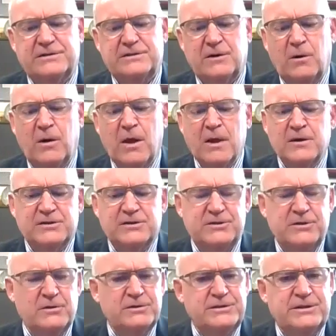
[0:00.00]
So
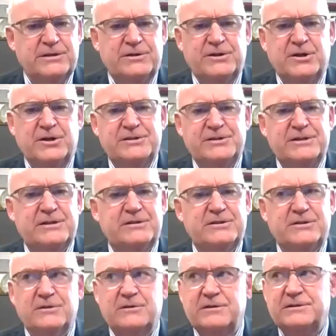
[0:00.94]
students in nursing,
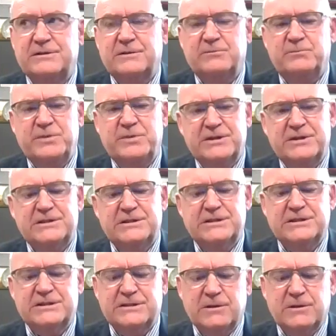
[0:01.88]
students in business.